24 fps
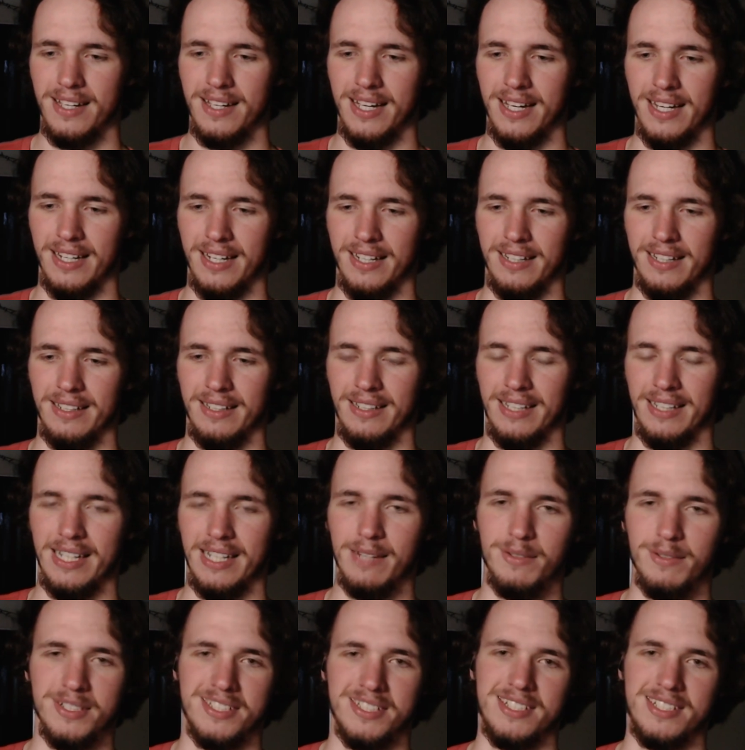And he
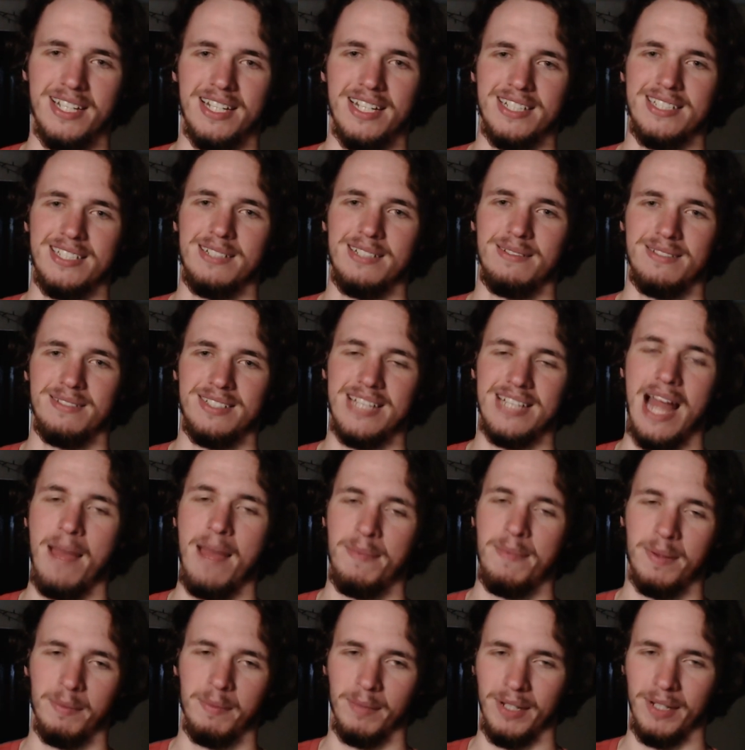was
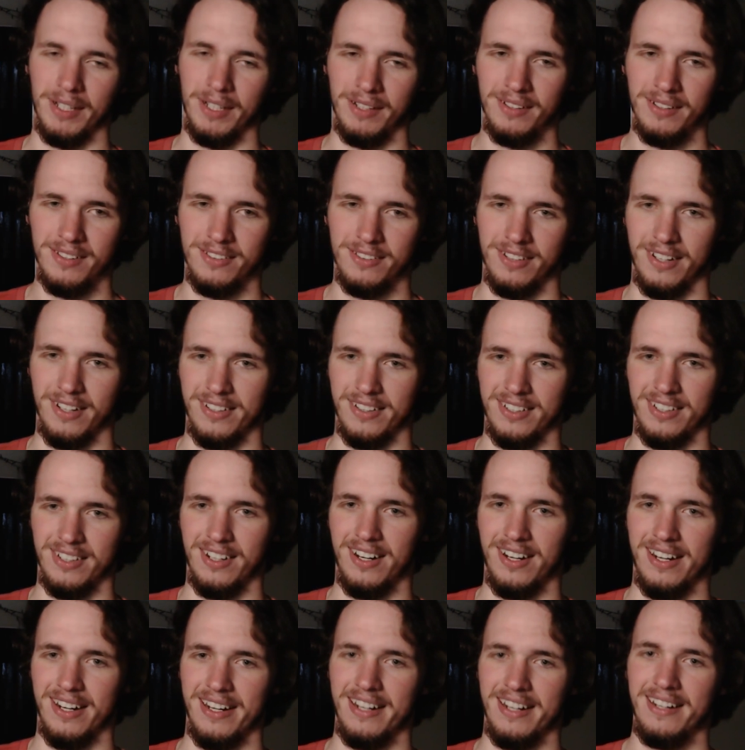snapping me throughout the
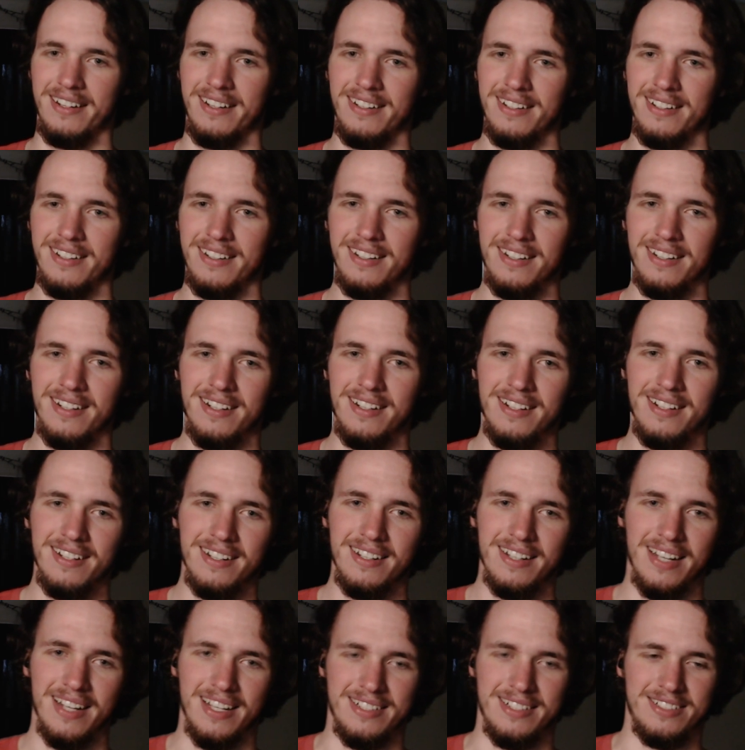night
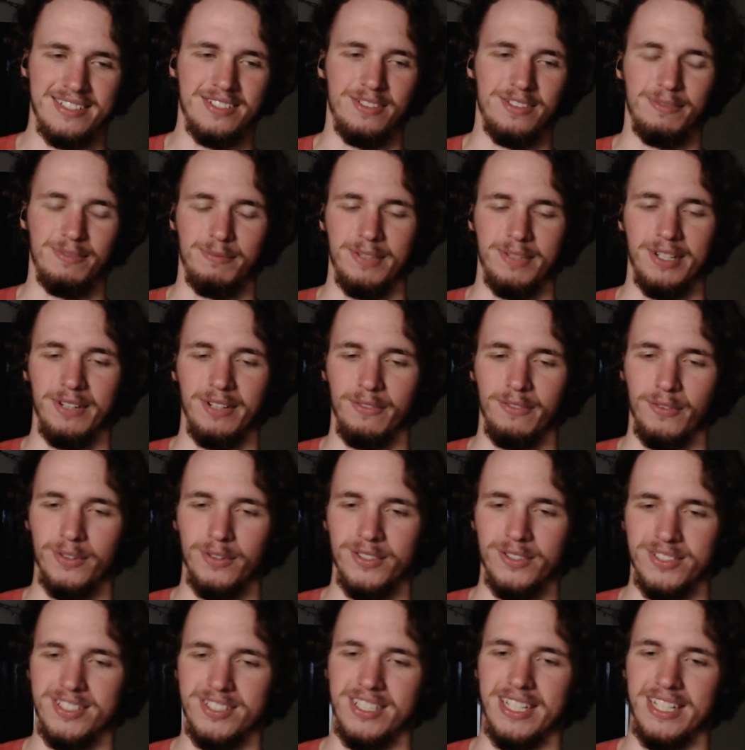at certain
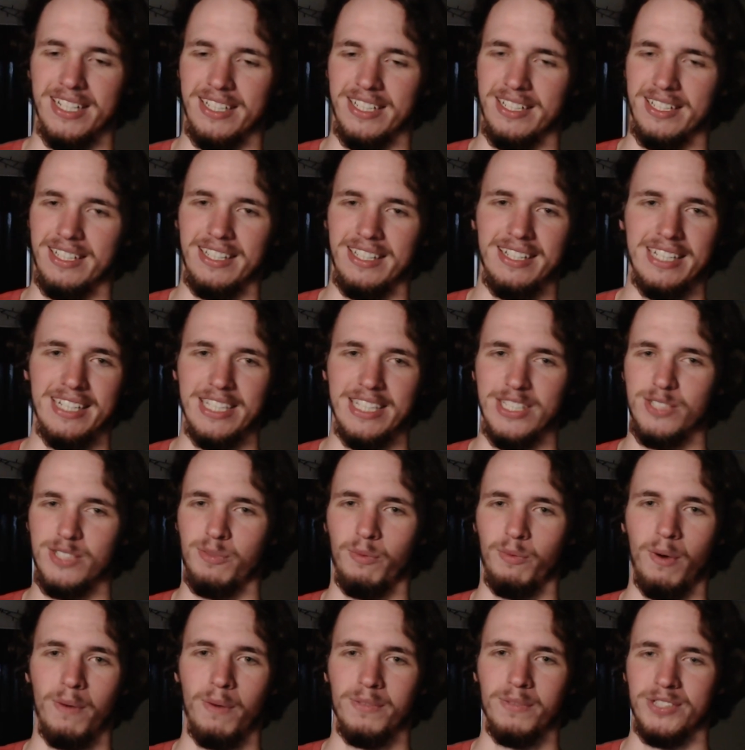intervals, and each
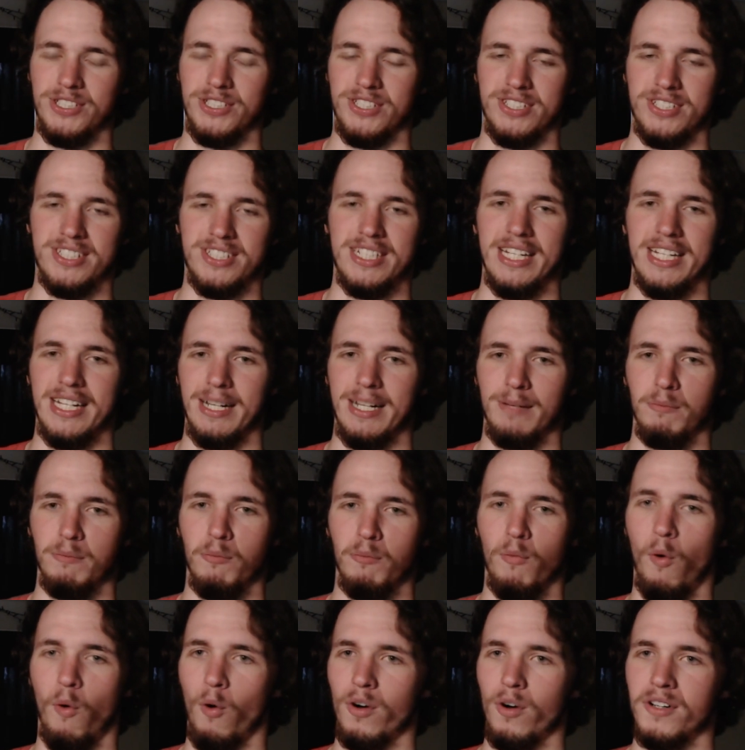one was just getting
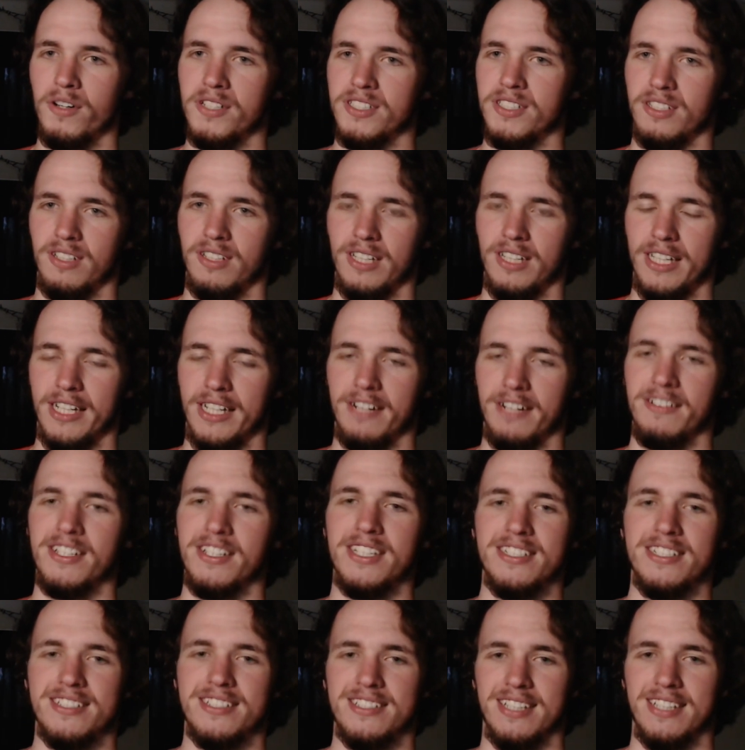more
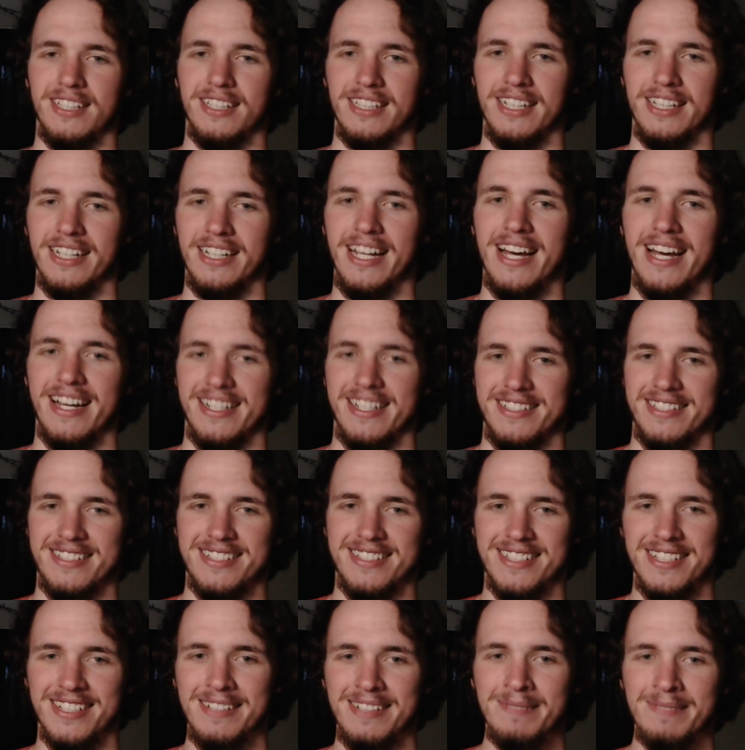delirious than the
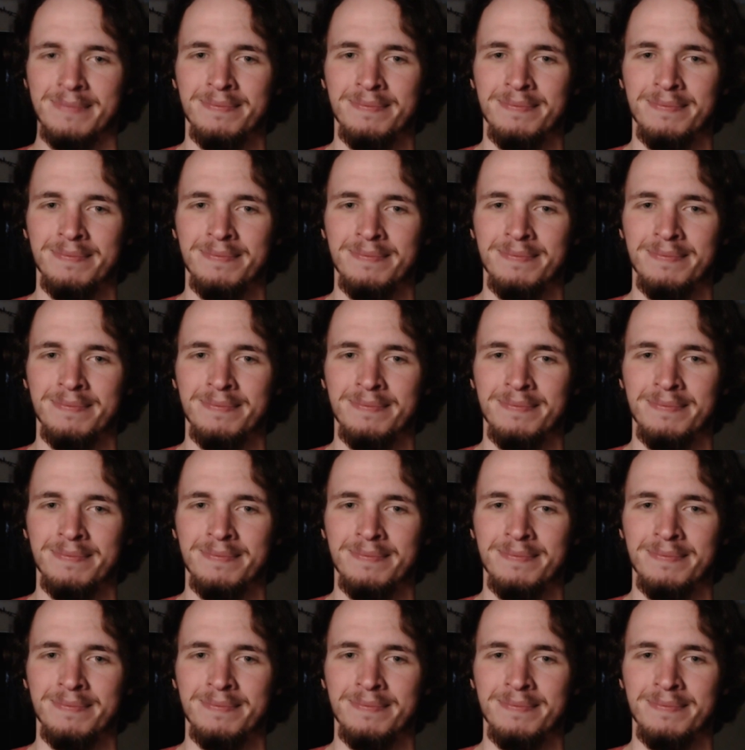next.